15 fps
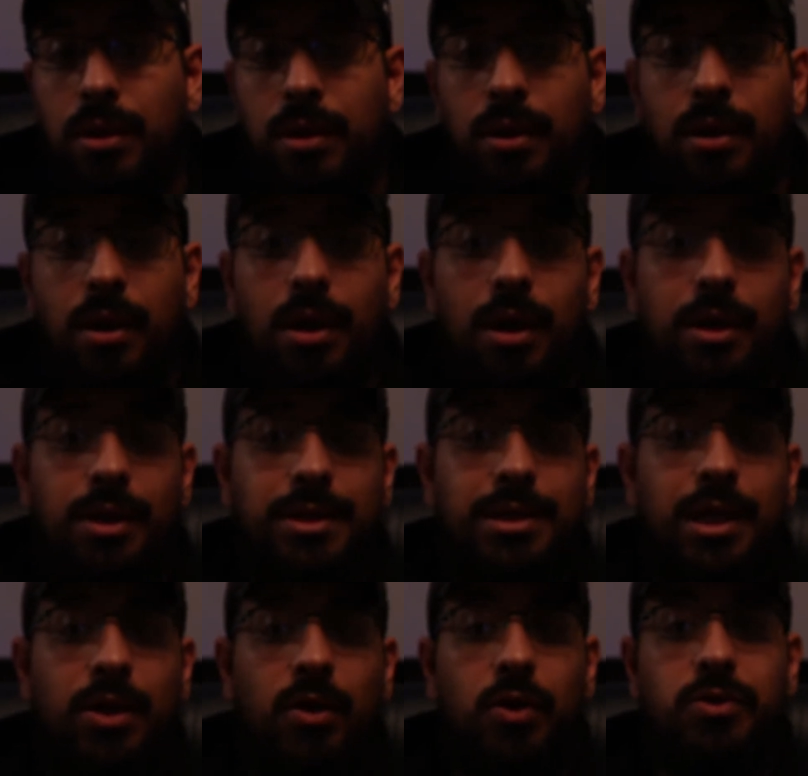The
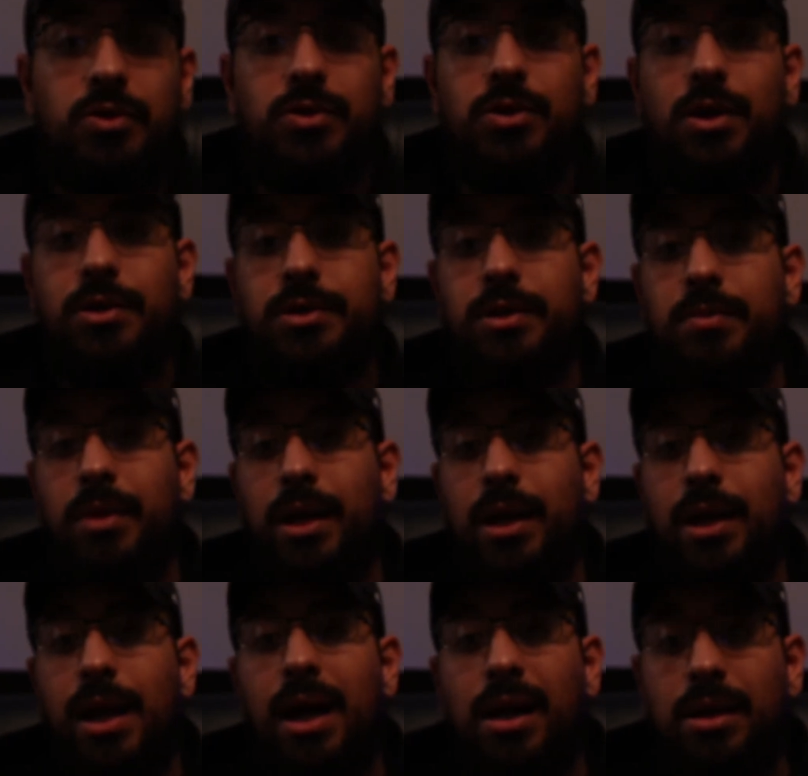skin also starts to make
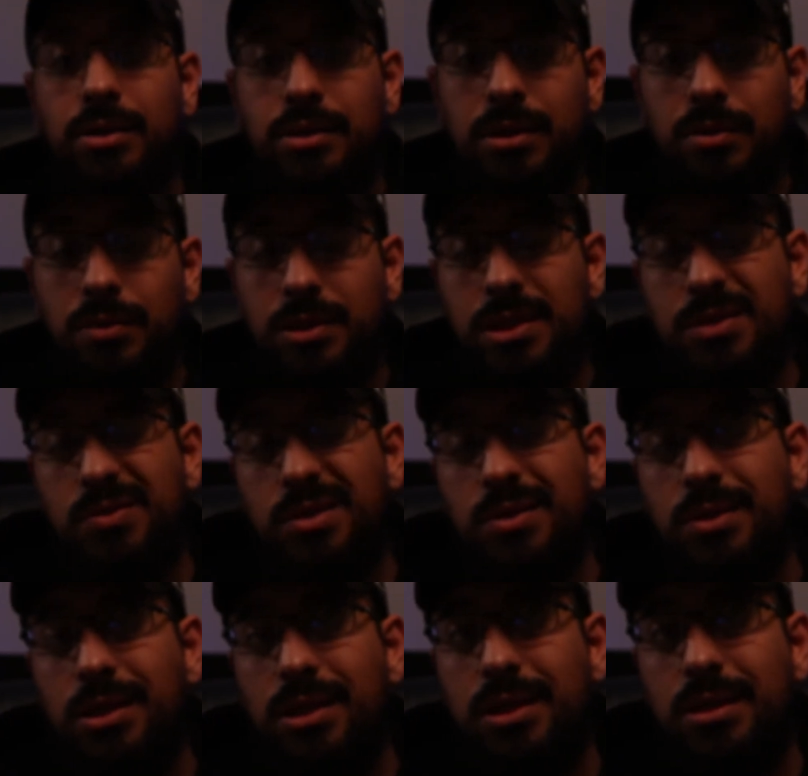collagen, which is what you
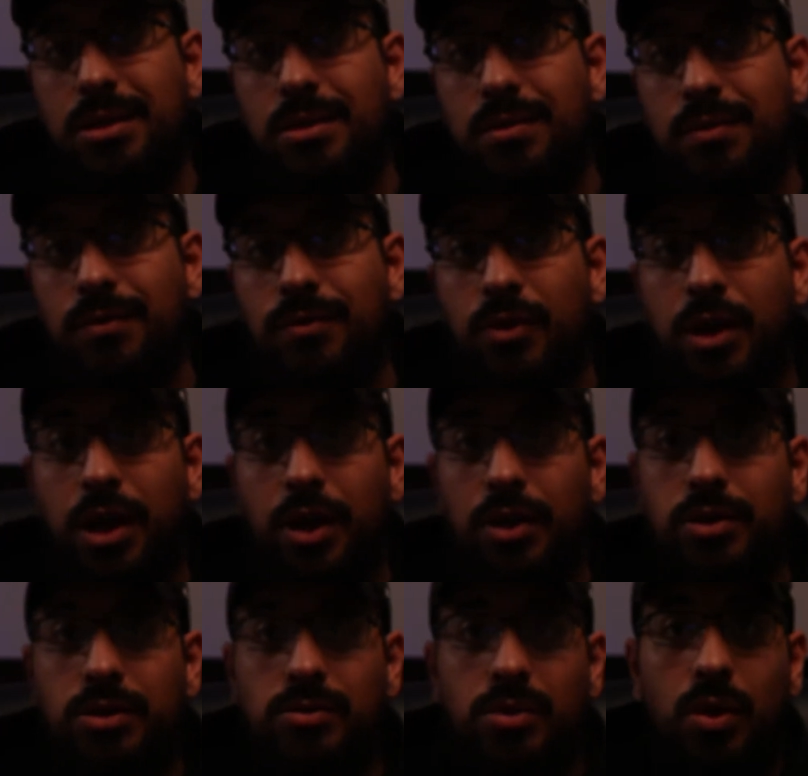need for hair
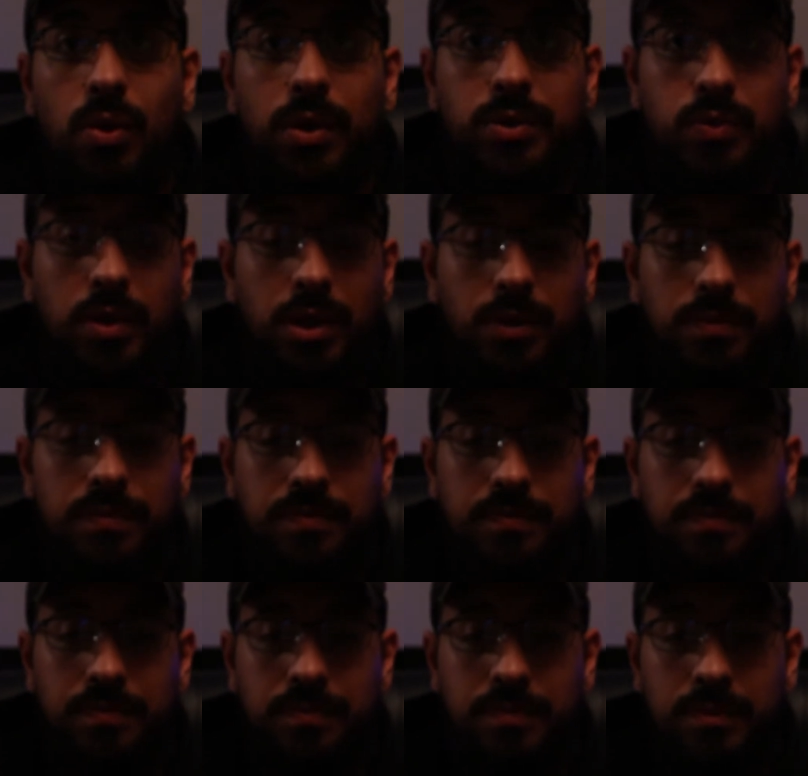to grow as well.
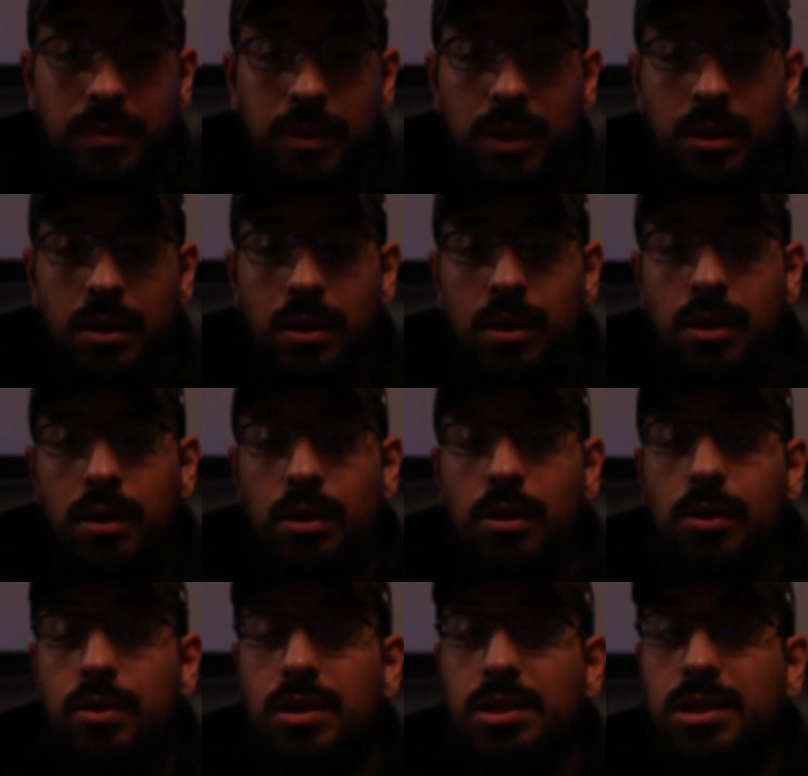
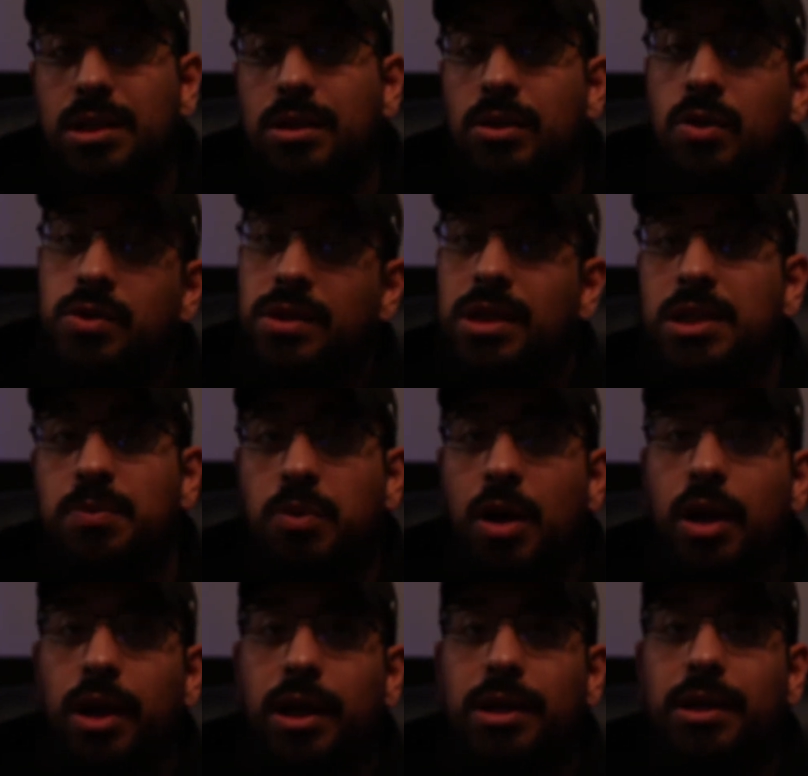Using this
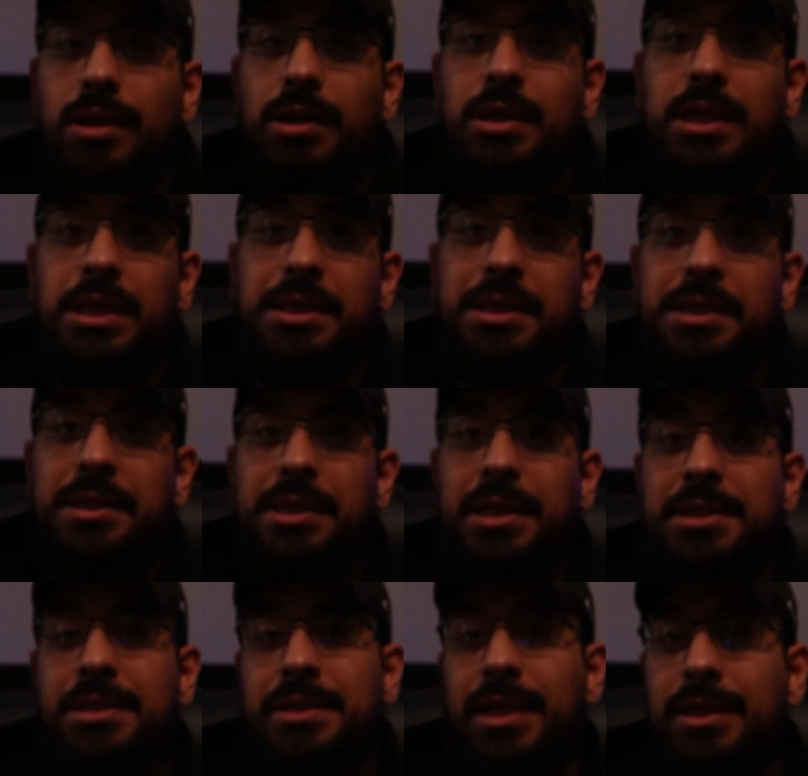product
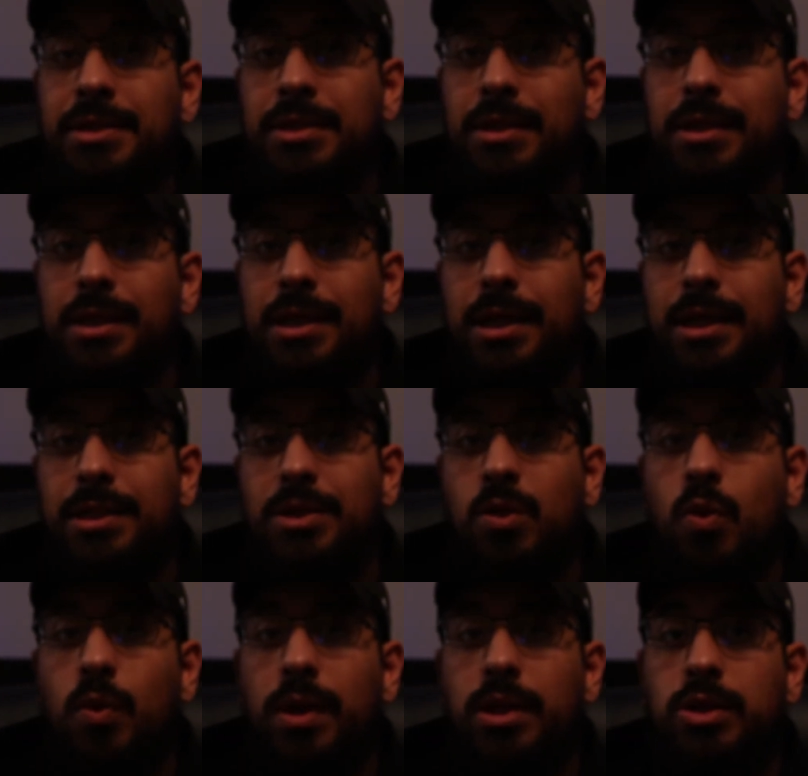essentially is
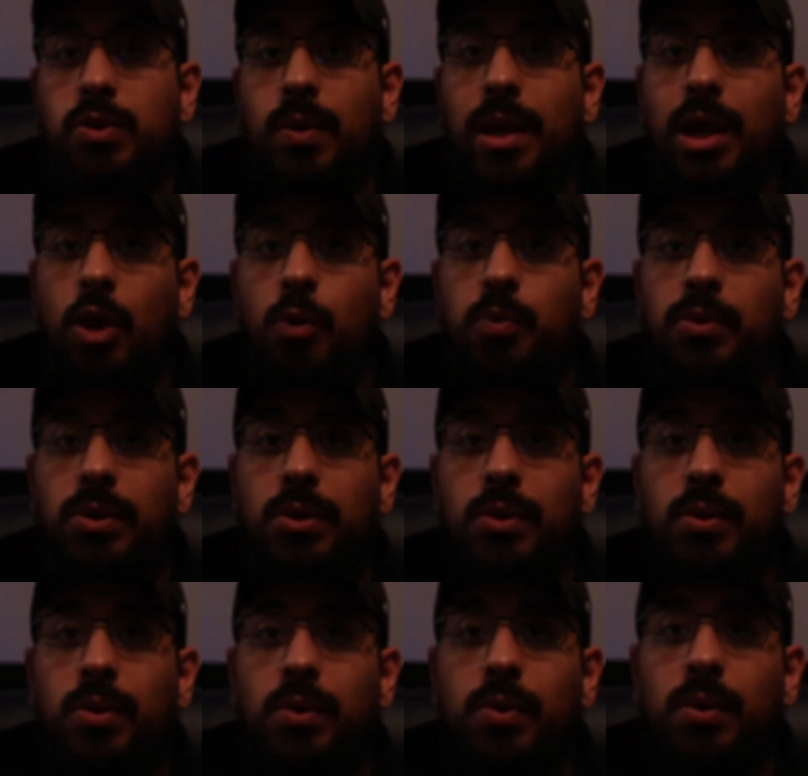going to help
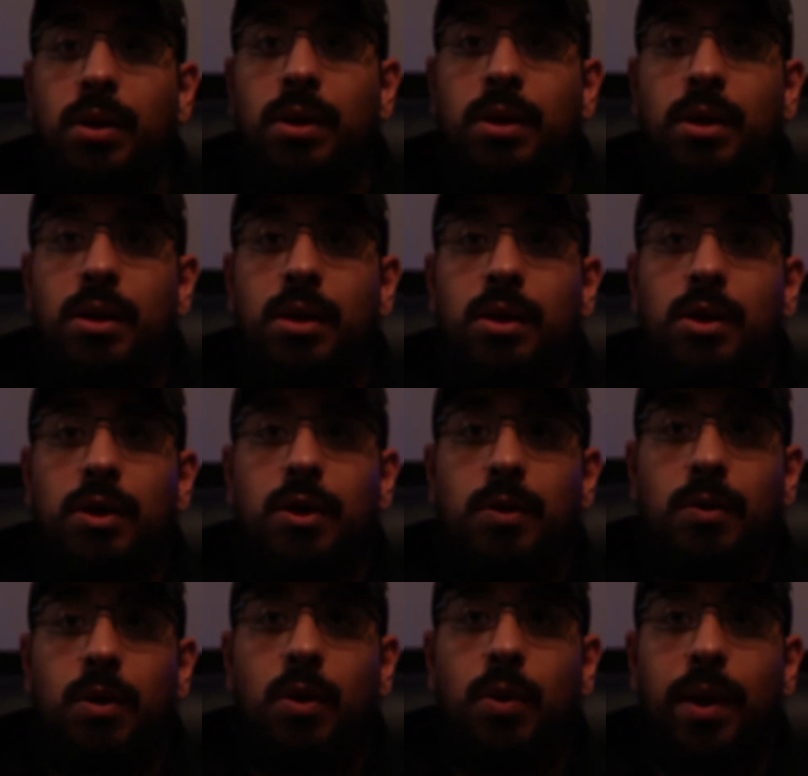you
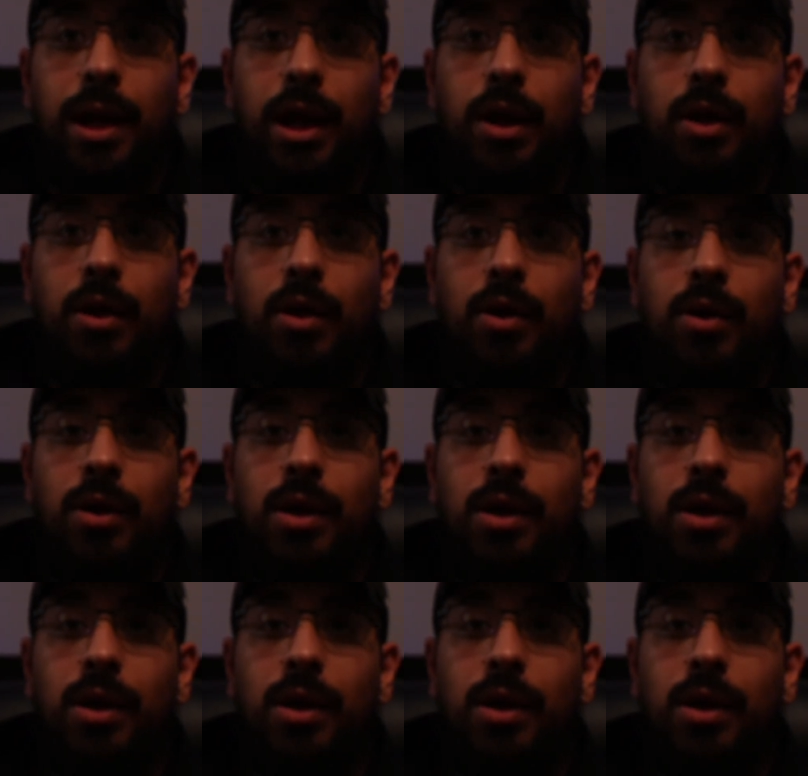grow hair